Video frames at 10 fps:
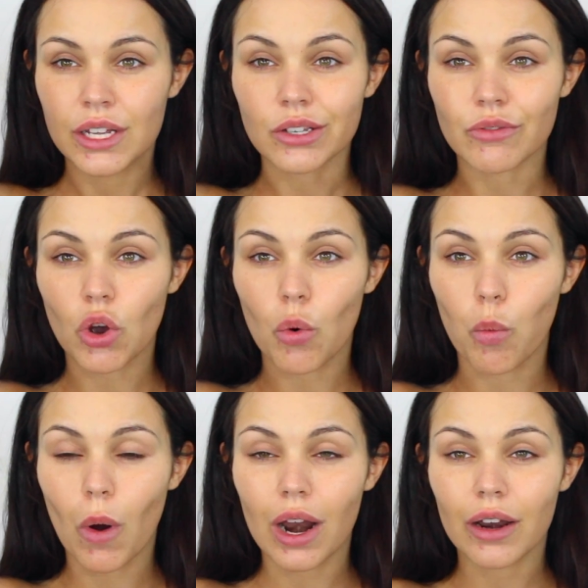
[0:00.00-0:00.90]
So we've
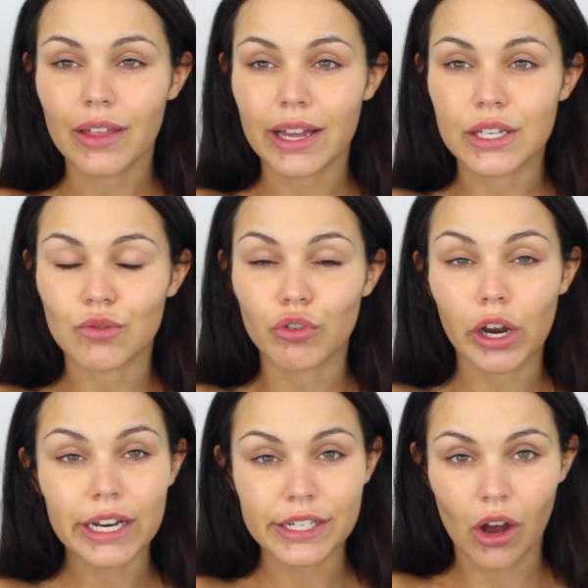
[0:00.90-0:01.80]
got one that is
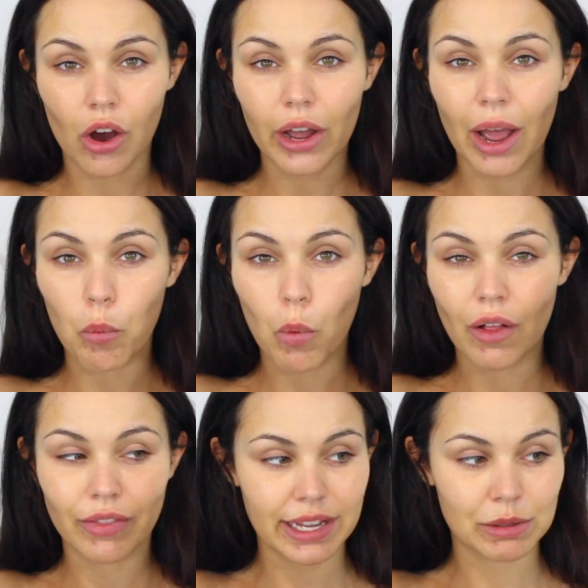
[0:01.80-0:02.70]
really dark and
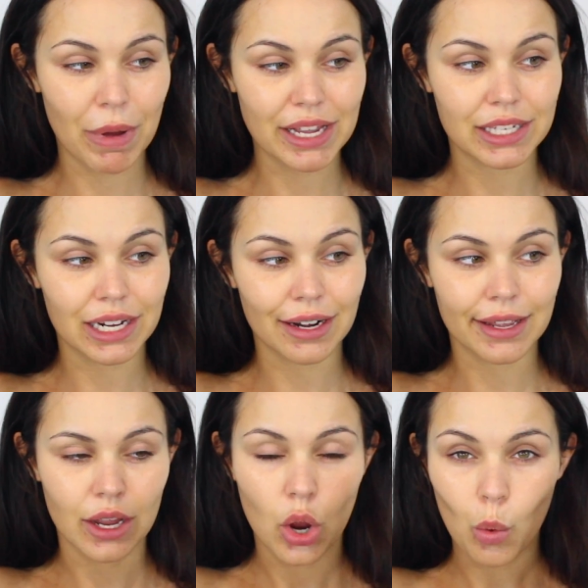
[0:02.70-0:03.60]
one that is
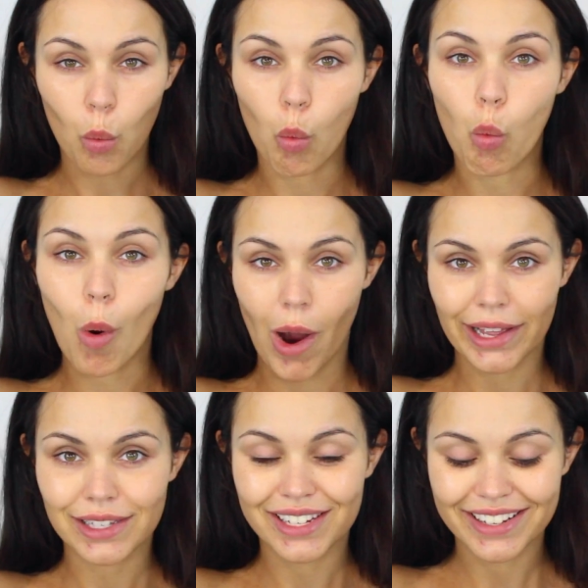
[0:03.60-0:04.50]
basically
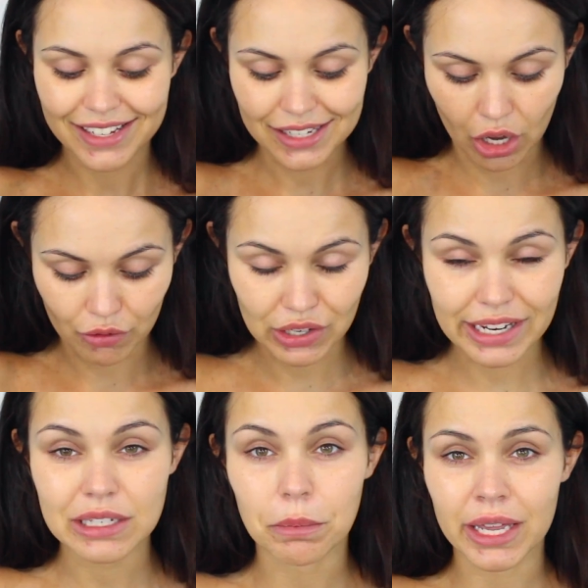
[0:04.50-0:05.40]
white. So if you
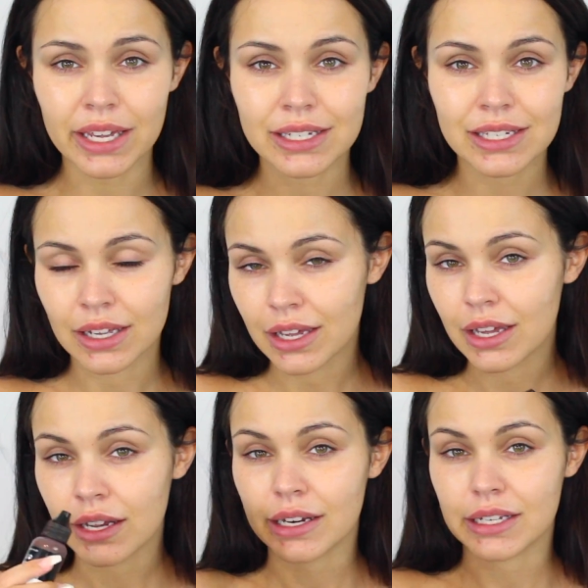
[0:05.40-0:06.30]
need to mix,
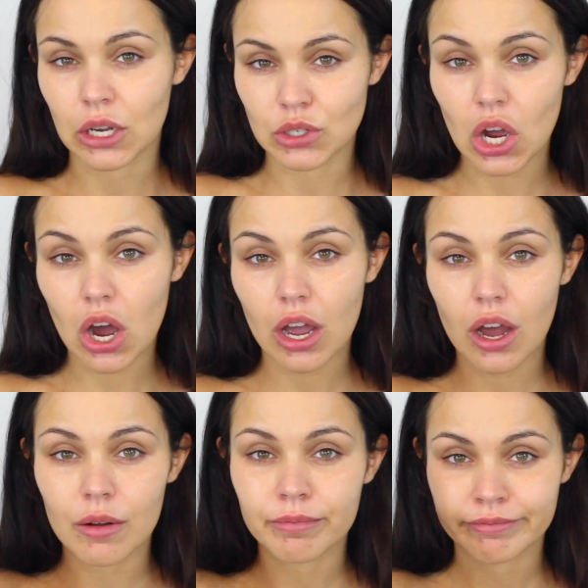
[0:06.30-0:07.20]
you need to go
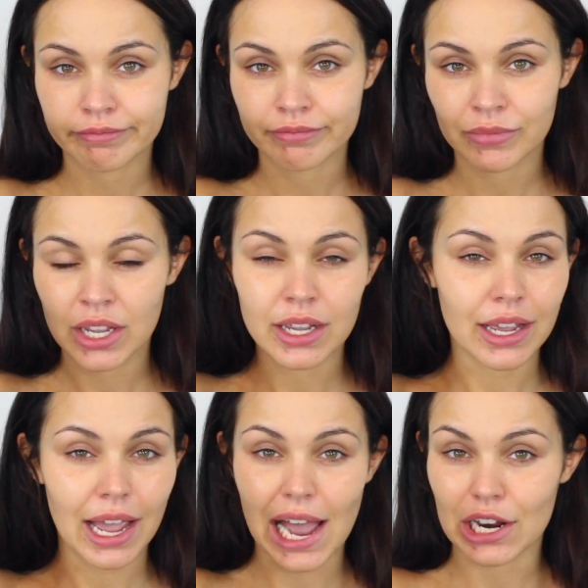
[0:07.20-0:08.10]
darker,
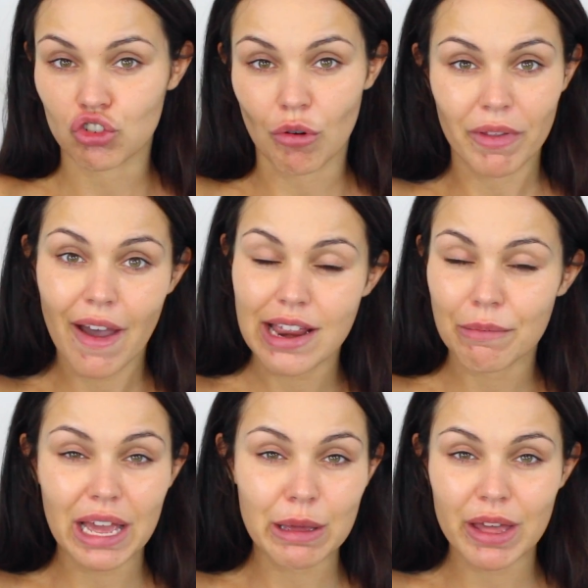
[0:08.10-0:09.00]
add a drop of that
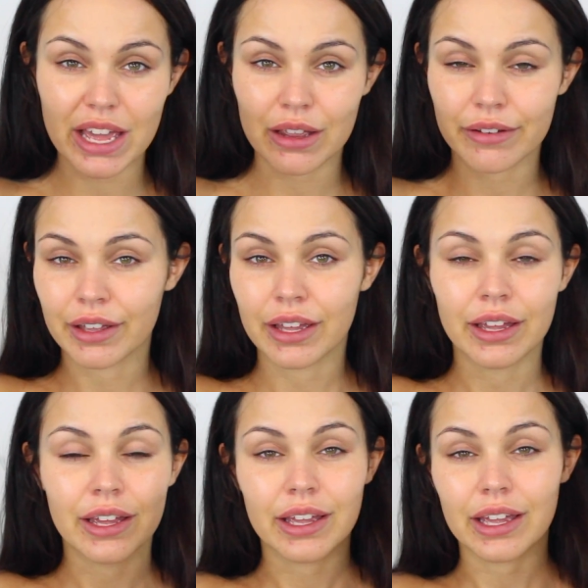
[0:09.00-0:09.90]
in maybe.
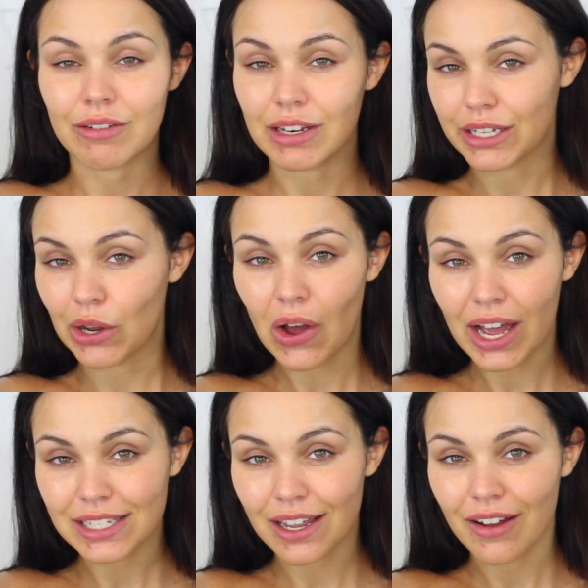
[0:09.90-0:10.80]
If you need to go
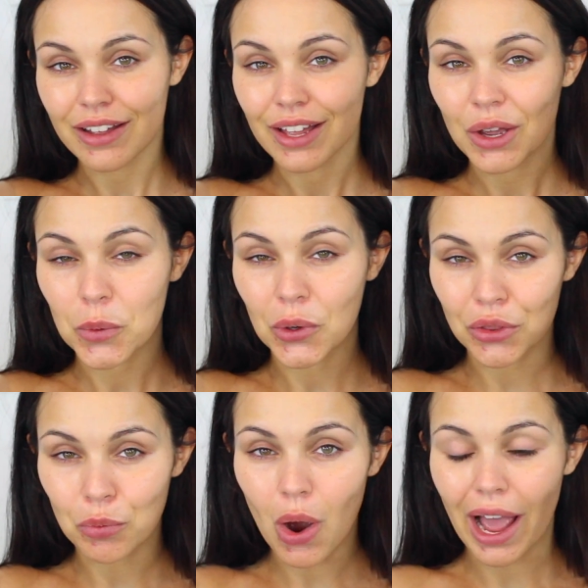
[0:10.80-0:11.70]
lighter,
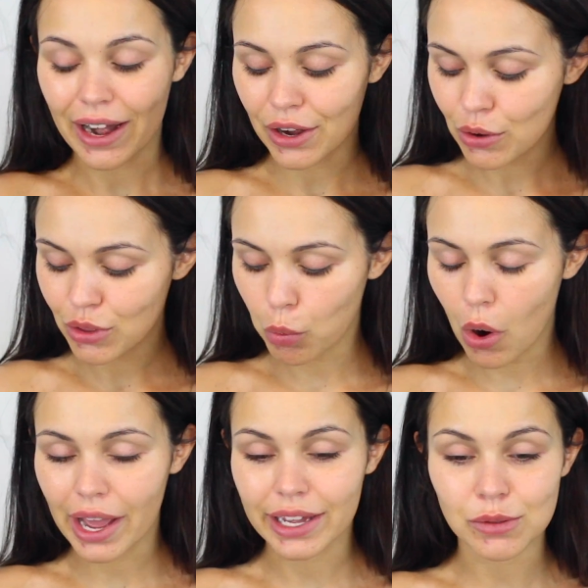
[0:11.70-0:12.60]
but the white, and I know the
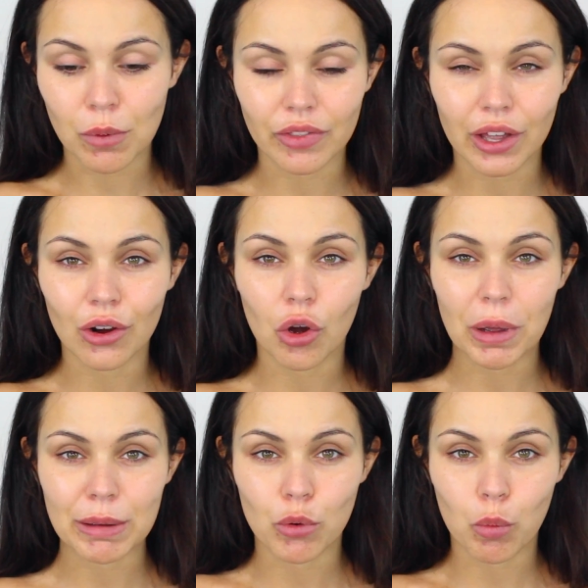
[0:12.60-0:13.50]
white is one that a lot
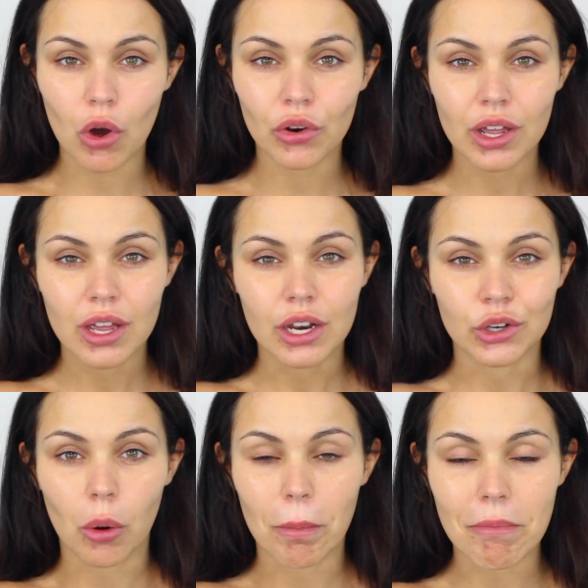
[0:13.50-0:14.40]
of people want.
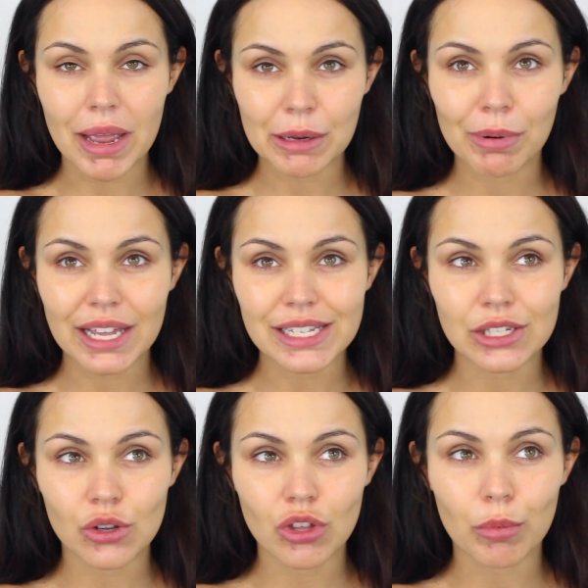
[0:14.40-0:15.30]
Not many
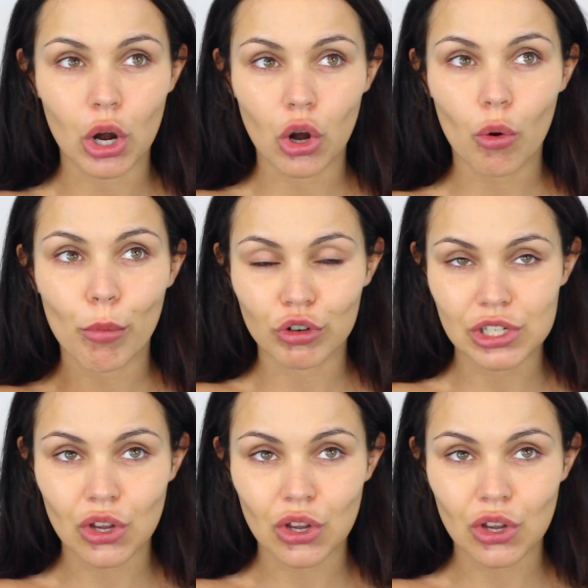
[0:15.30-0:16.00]
places do them, a lot more are